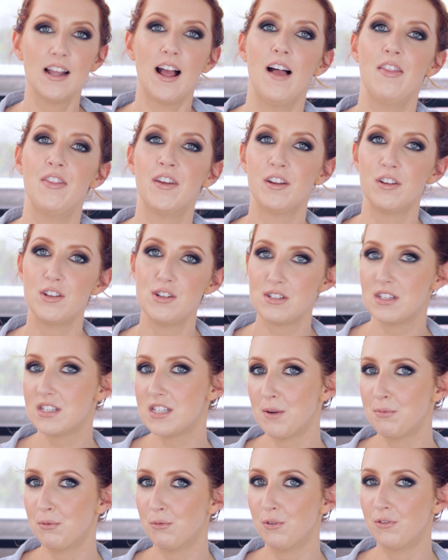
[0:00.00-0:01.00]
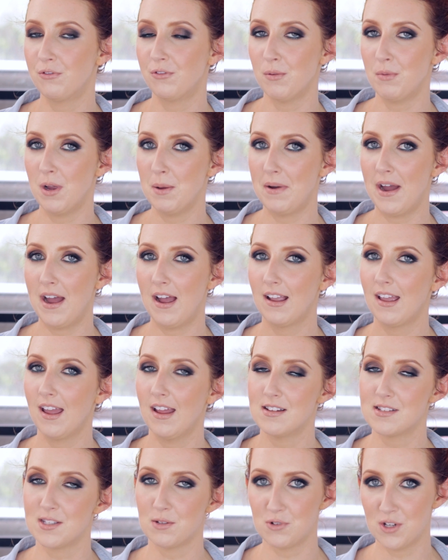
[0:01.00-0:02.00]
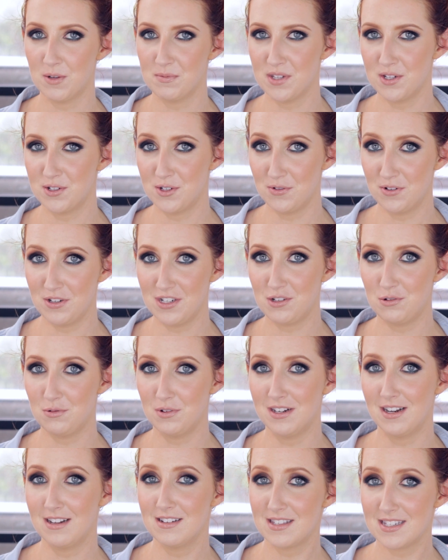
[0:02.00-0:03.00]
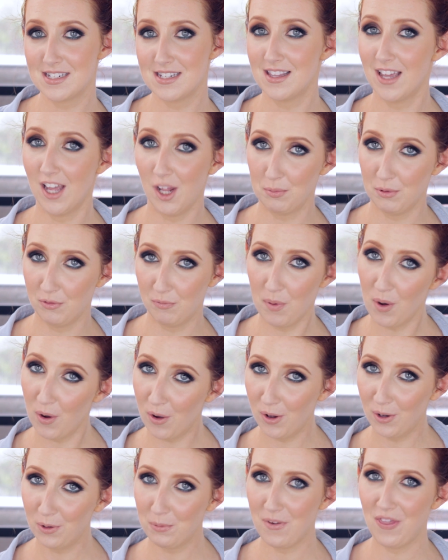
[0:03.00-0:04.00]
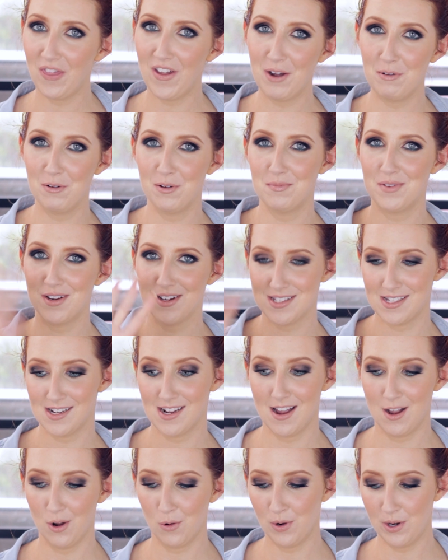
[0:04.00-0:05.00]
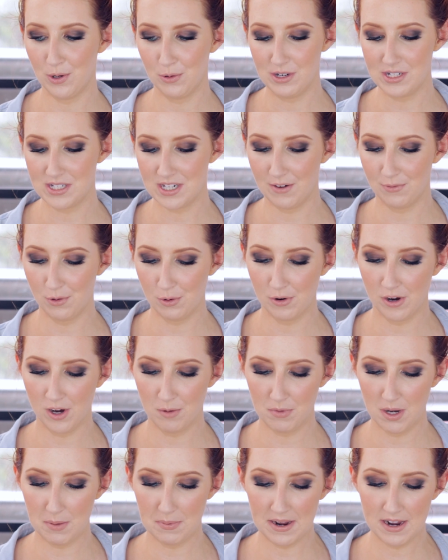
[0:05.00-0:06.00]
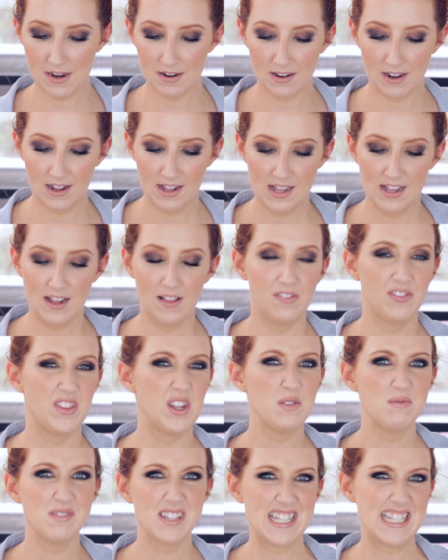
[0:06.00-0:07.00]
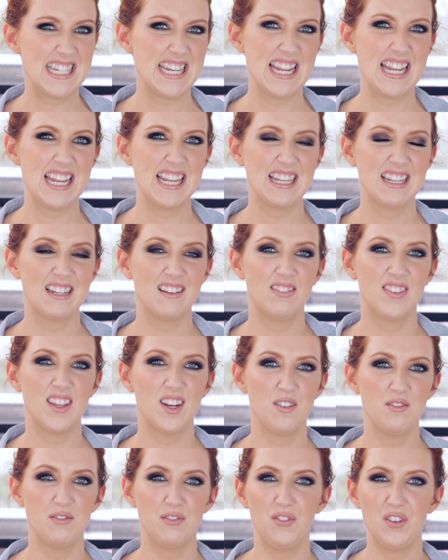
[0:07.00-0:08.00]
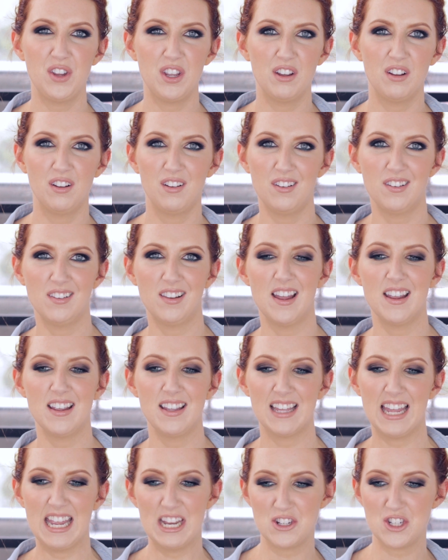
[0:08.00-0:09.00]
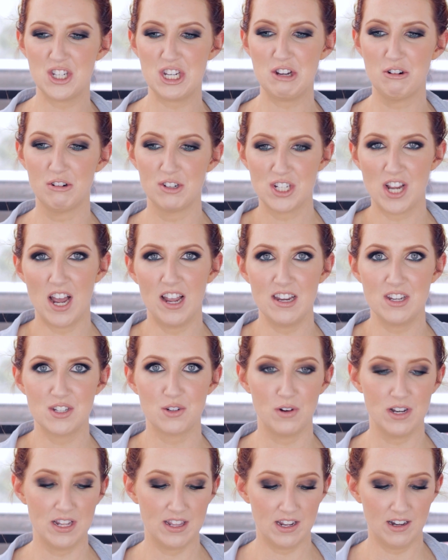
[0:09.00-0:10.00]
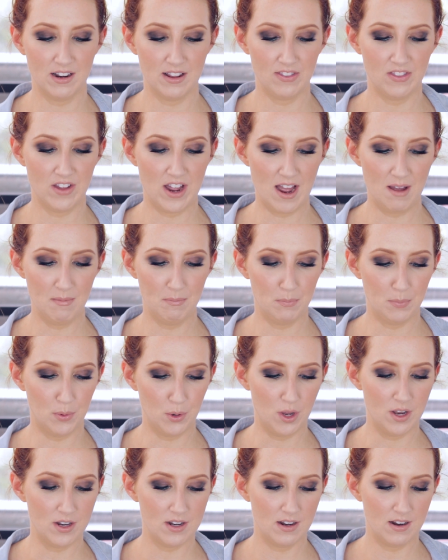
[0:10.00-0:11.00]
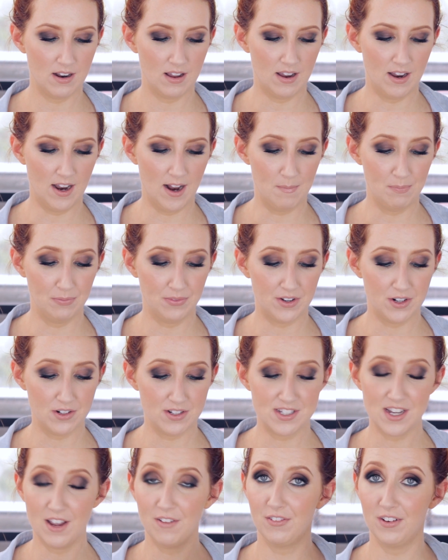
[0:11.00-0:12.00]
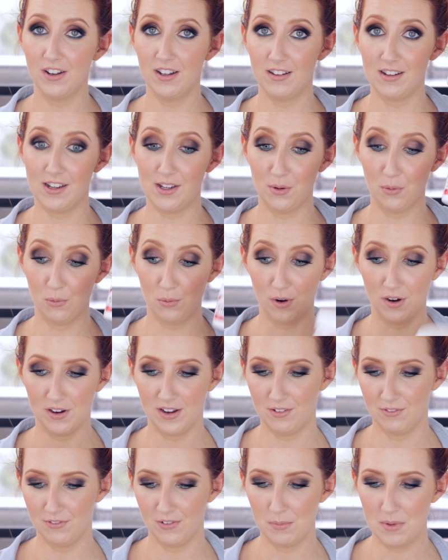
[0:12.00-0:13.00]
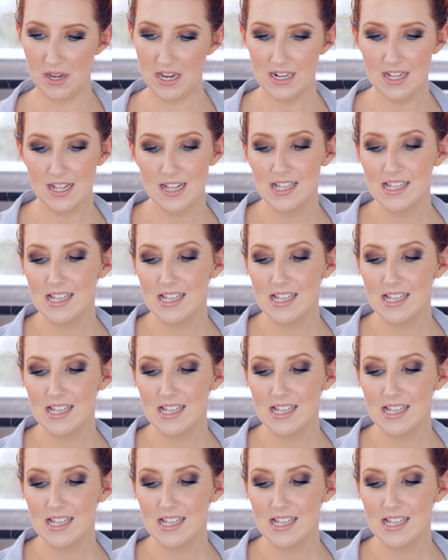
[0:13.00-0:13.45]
And then I'll use a separate one for my back. And sometimes I do need to enlist the help of Paul with that one because I can't quite reach everywhere on my back. They don't sting. They don't feel like itchy or tight or anything like that, but they're definitely working for me.